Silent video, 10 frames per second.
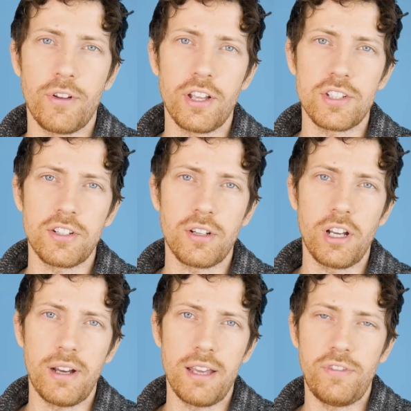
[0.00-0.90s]
For those that don't
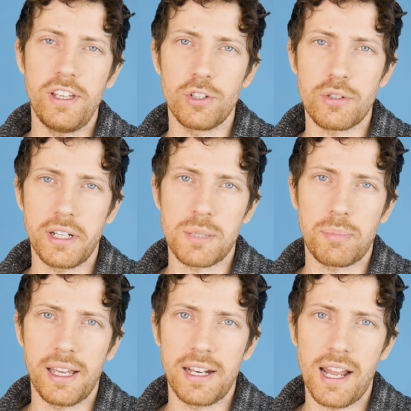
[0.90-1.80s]
know, a fecal
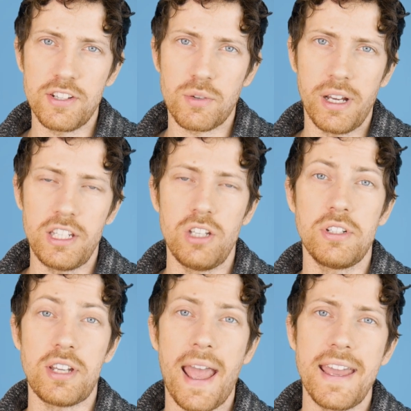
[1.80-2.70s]
transplant is when you
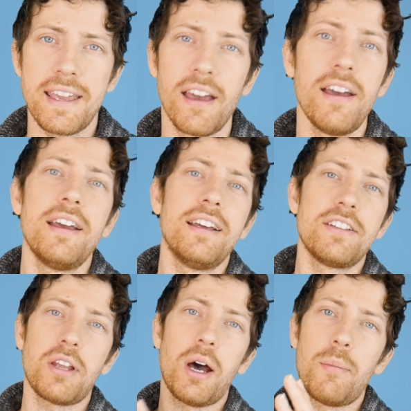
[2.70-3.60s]
take
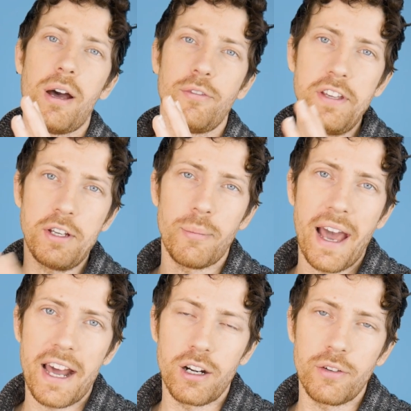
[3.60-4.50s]
some fecal
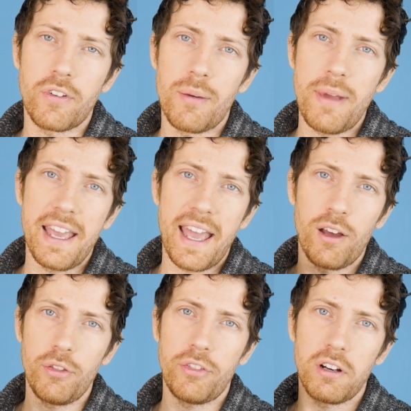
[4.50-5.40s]
matter from a
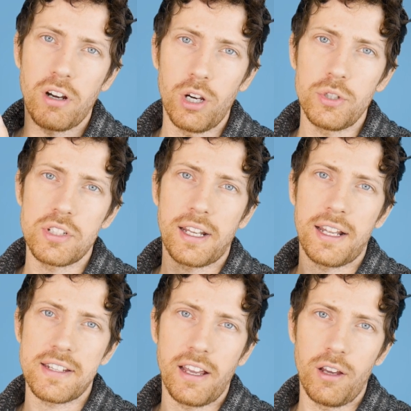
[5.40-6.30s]
healthier host that
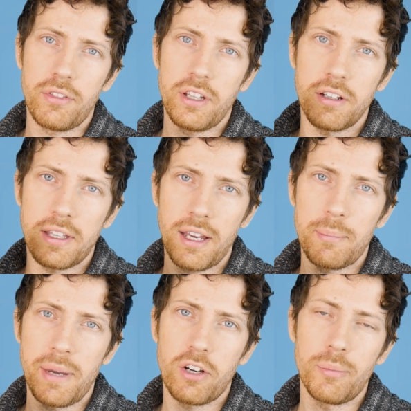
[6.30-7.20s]
has a healthier gut
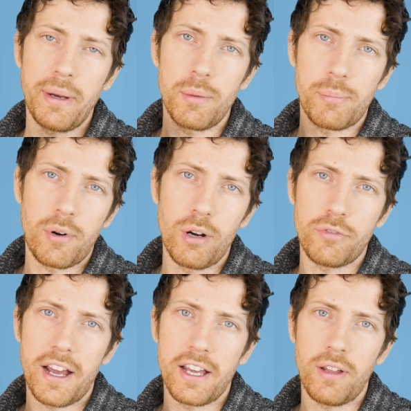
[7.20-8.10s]
microbiome
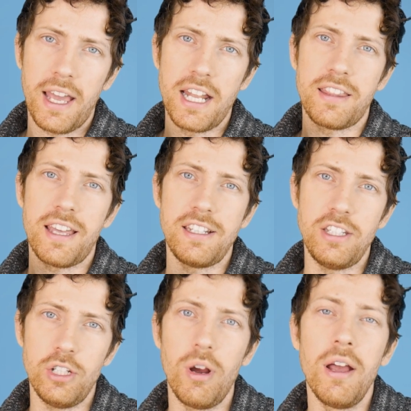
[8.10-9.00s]
profile, and then
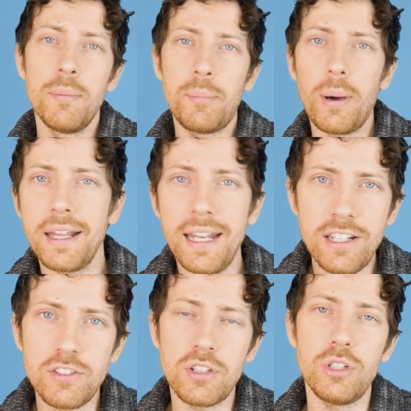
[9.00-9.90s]
you put it
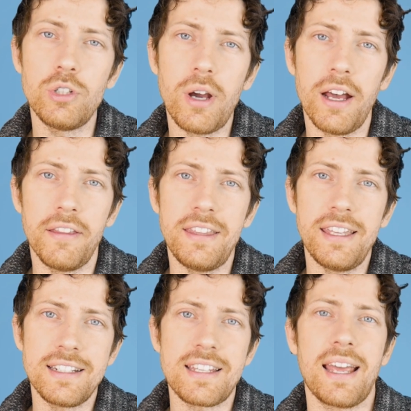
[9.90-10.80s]
into
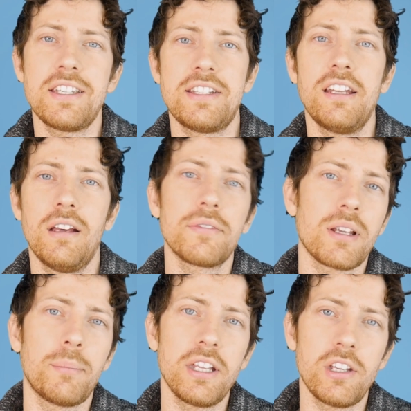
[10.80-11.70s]
the intestine of
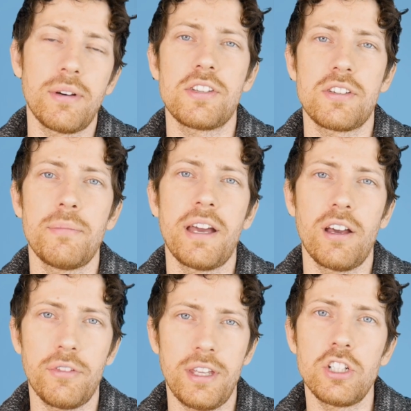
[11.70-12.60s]
somebody who has some
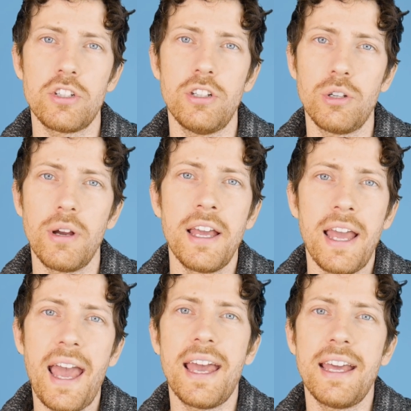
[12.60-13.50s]
health issue.
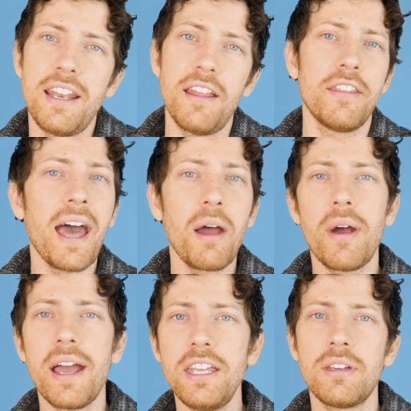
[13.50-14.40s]
And that
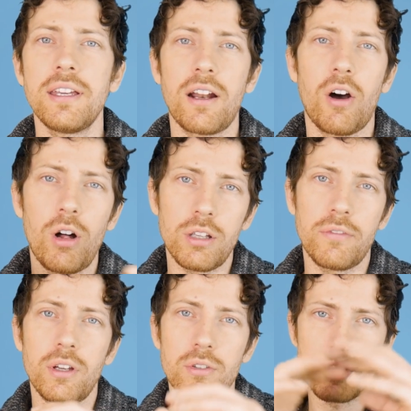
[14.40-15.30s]
way, you can get all
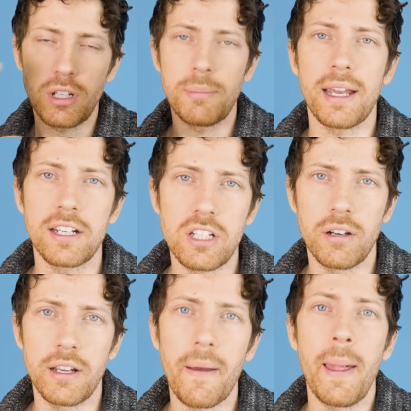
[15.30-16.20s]
of those good
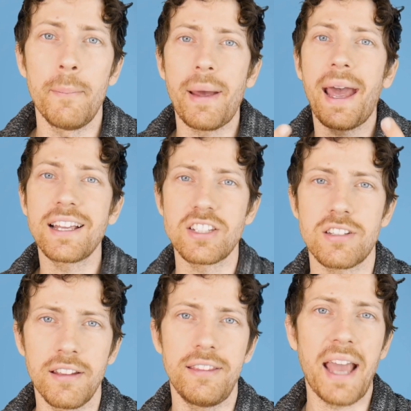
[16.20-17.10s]
bacteria
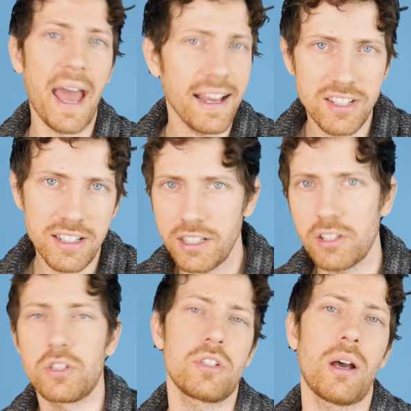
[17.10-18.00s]
past the acid in
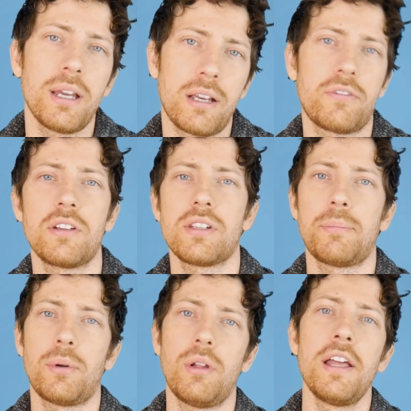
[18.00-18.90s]
your stomach, for
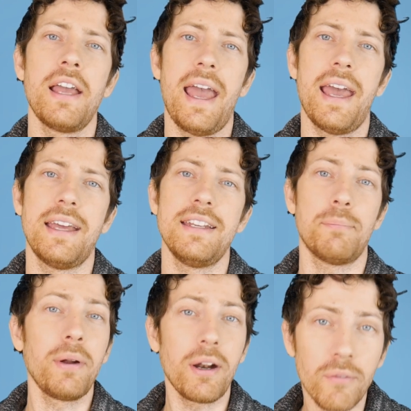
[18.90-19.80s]
example,
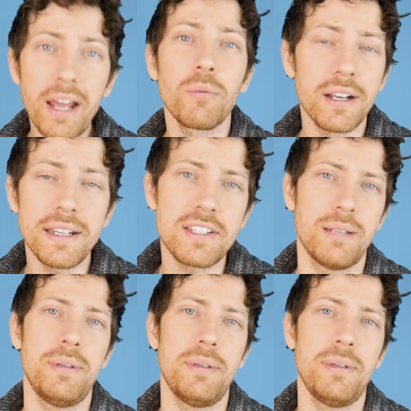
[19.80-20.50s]
and put it right where it needs to